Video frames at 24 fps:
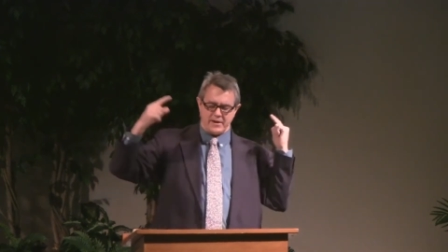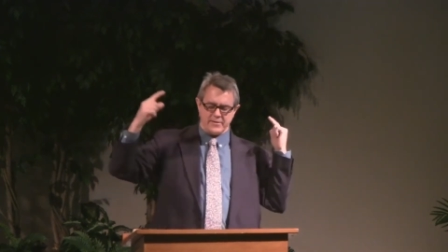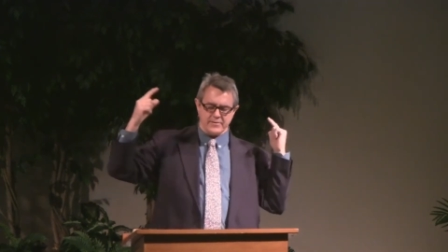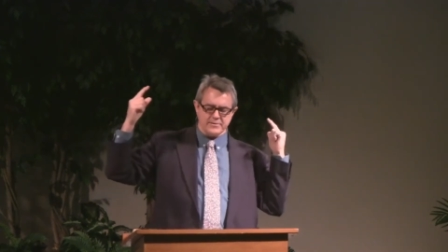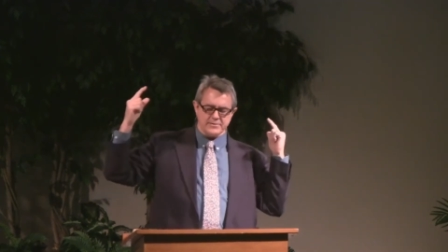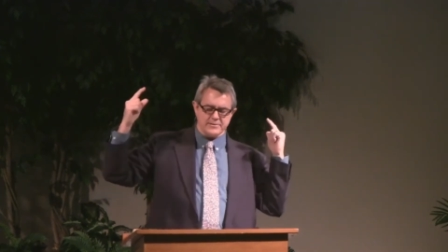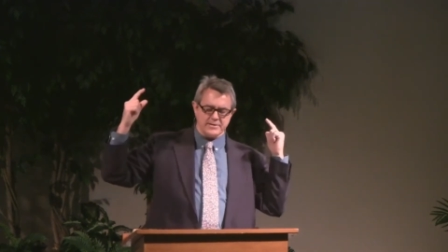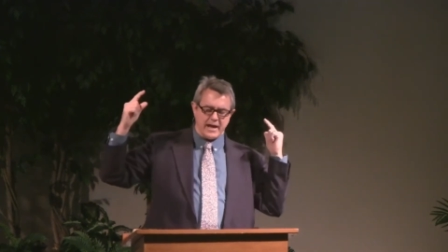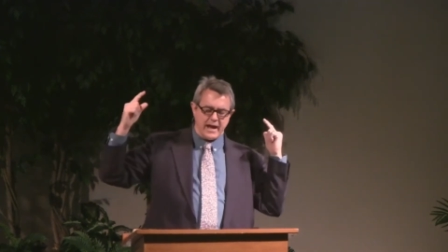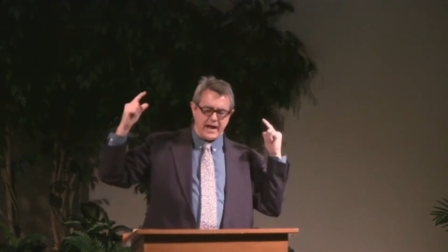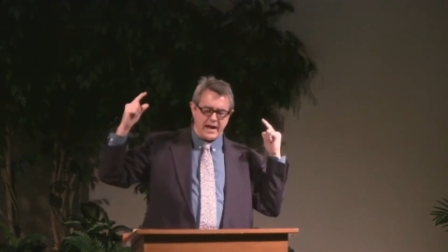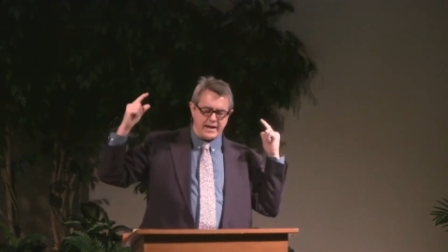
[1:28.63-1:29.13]
other
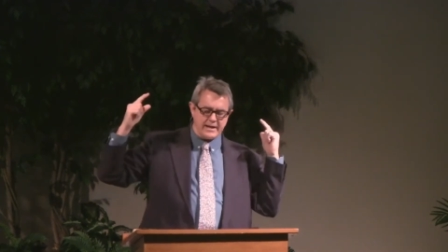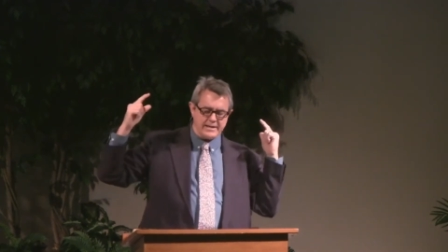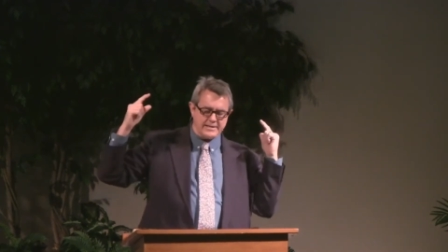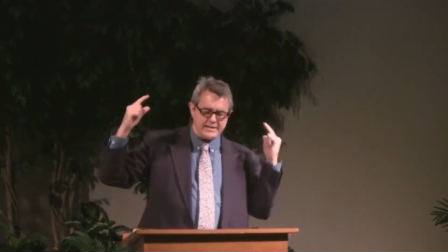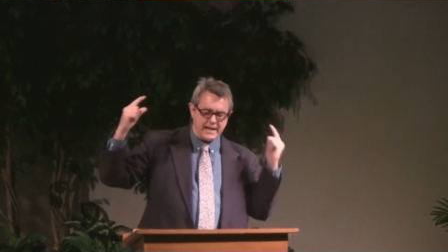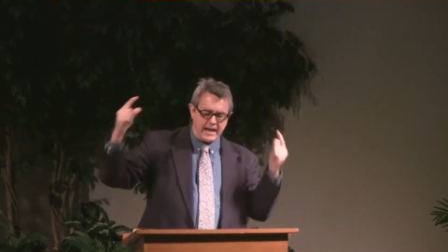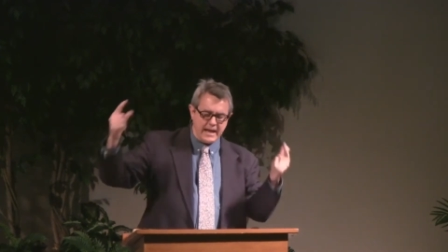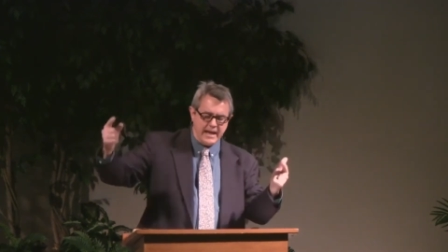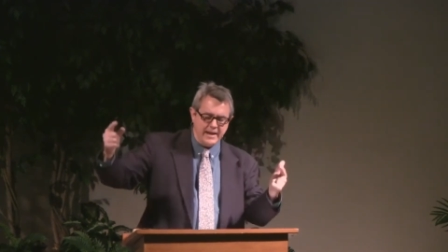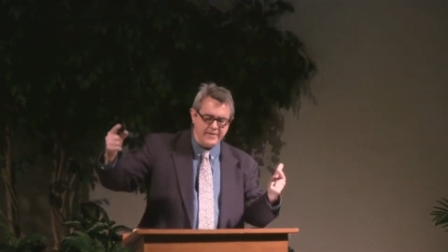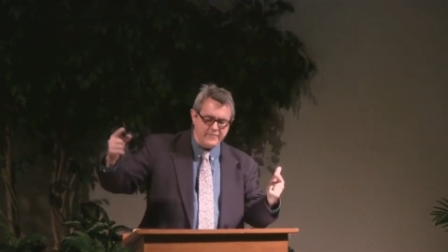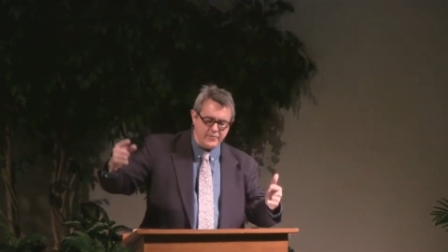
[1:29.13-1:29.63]
side is
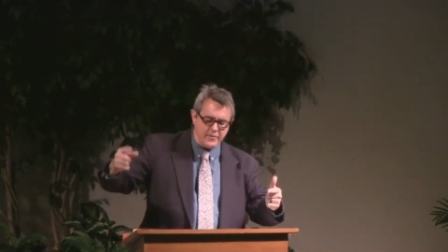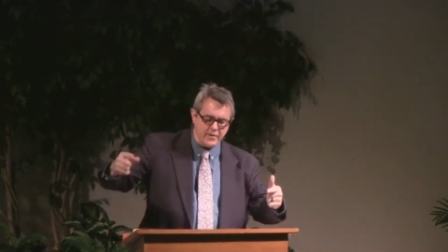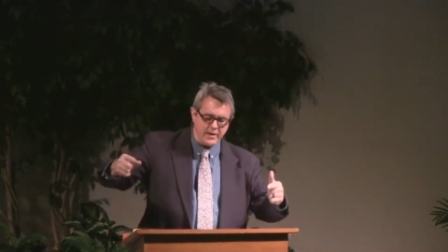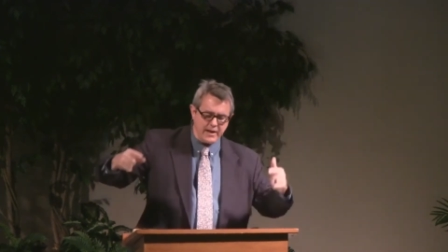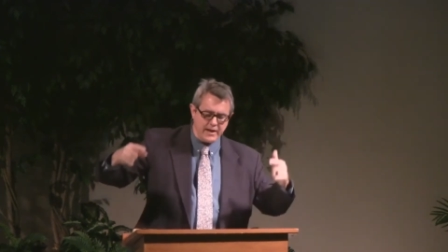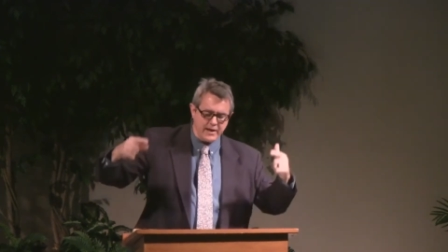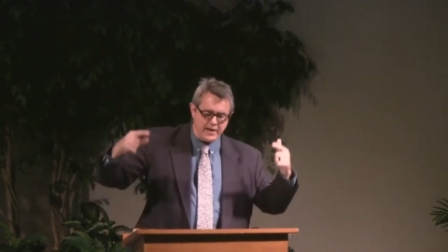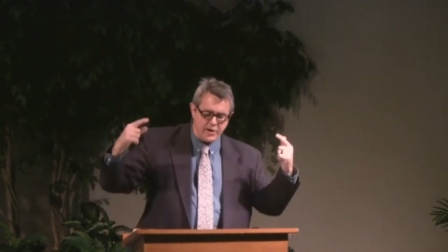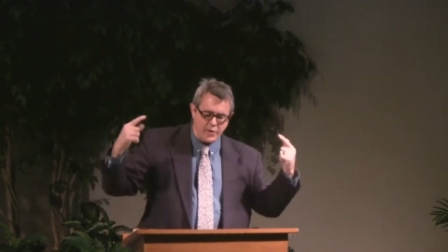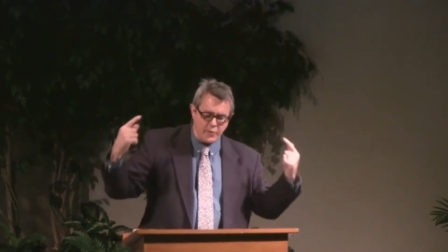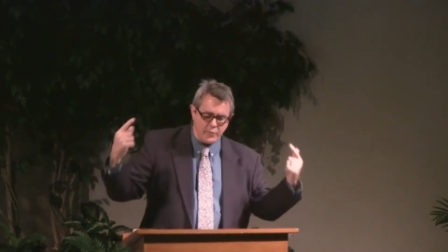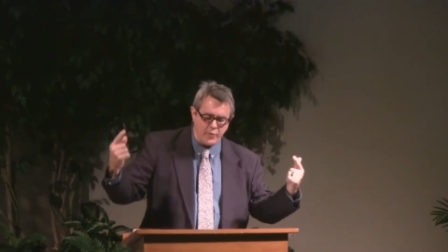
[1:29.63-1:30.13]
evil
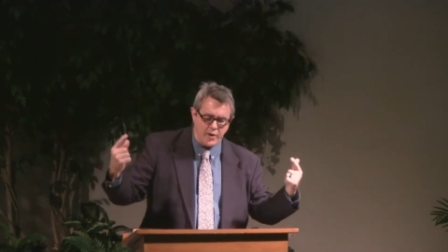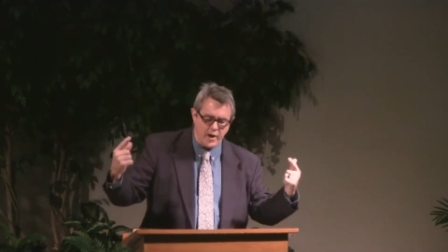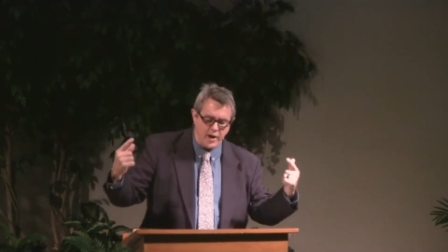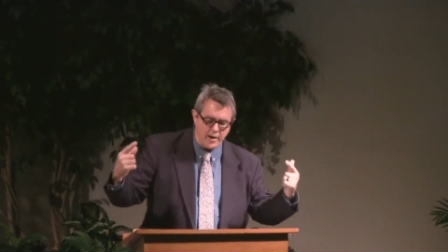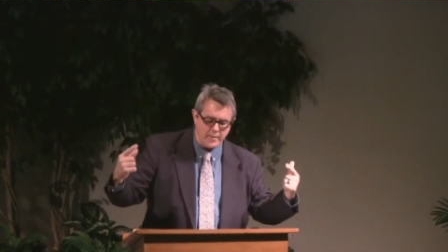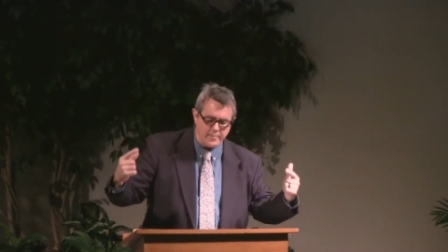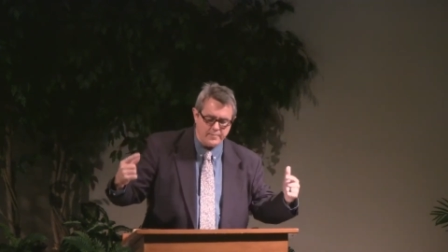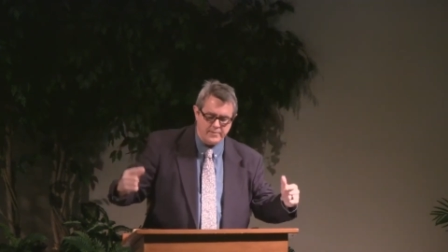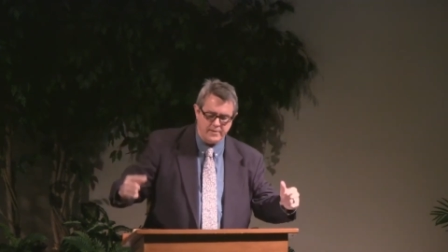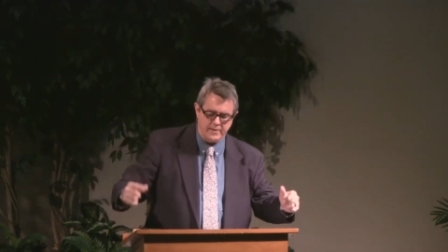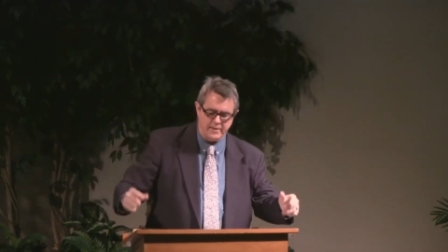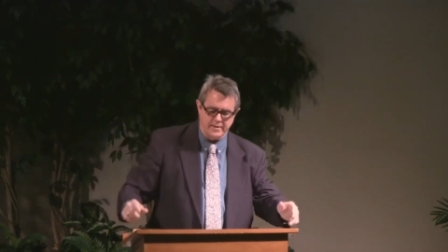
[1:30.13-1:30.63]
and
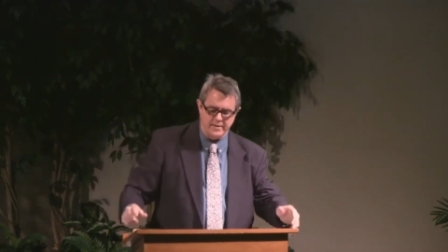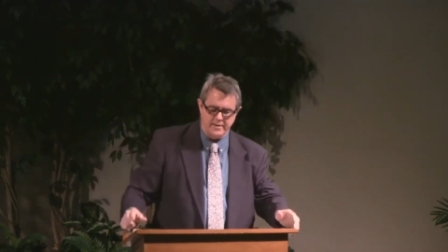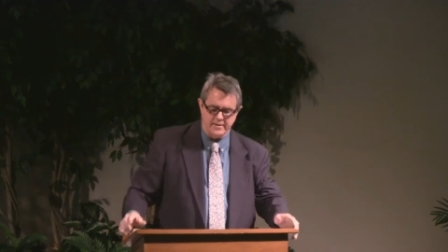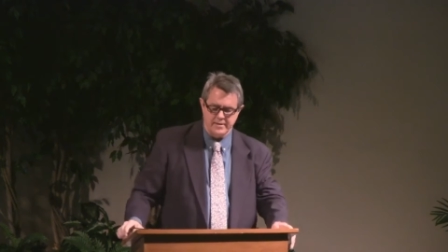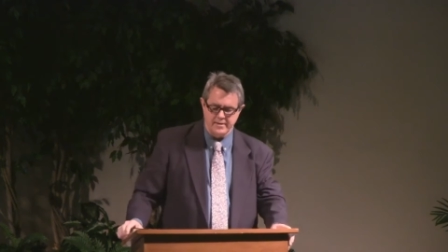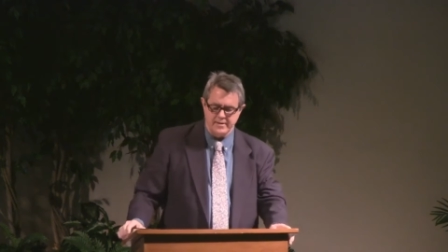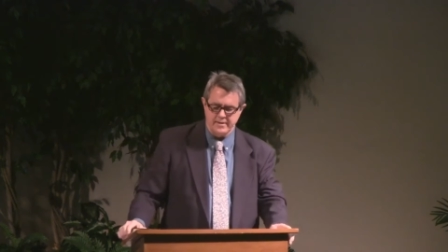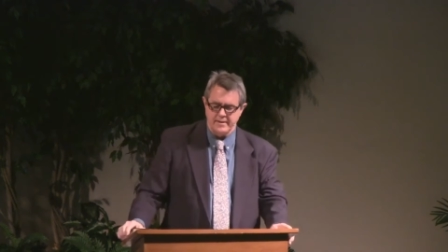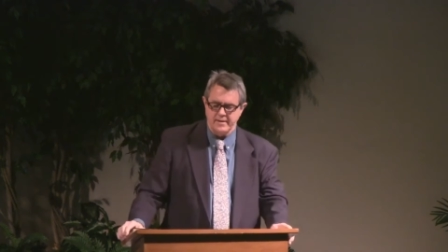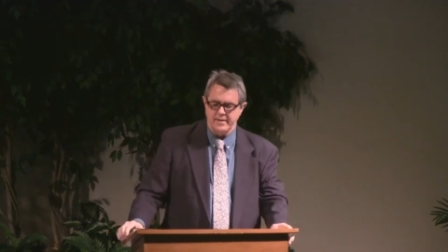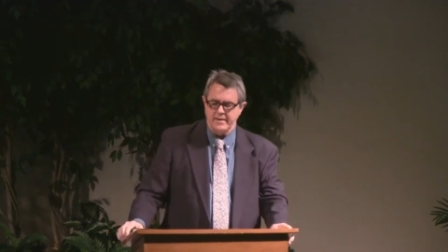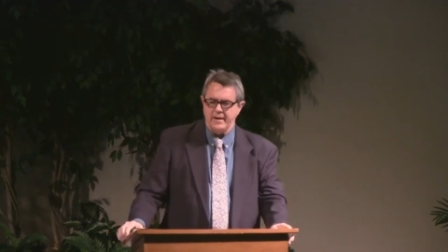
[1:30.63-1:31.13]
corrupt.
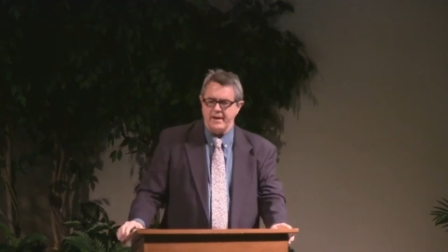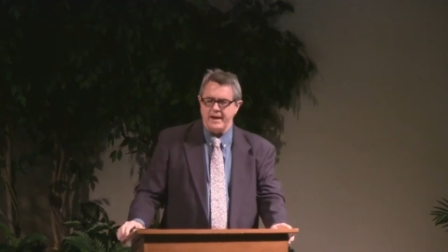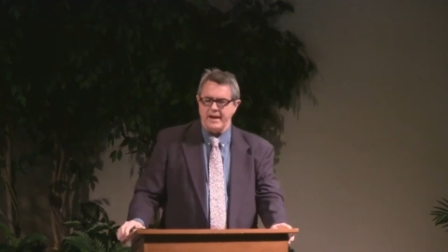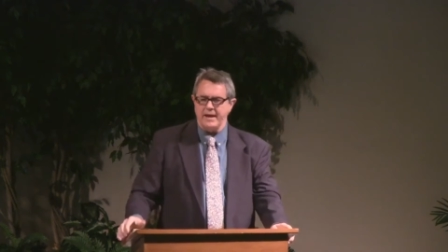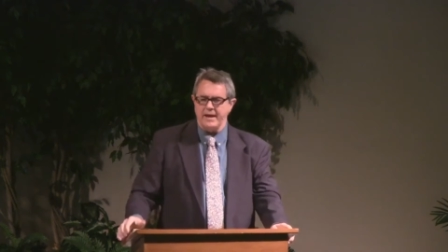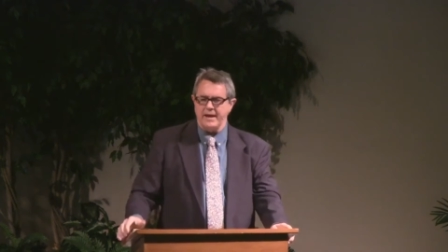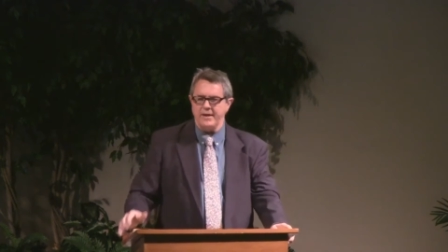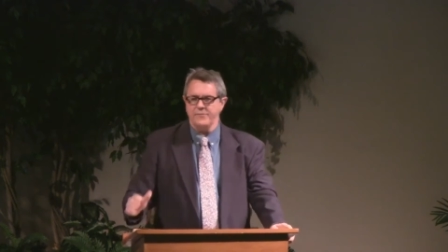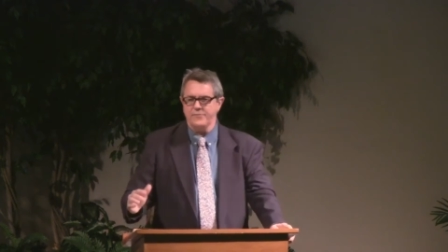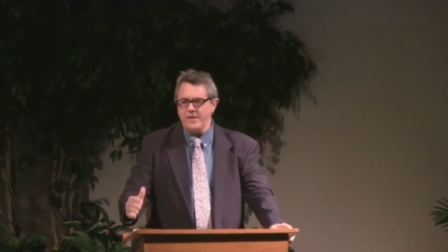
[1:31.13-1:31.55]
And if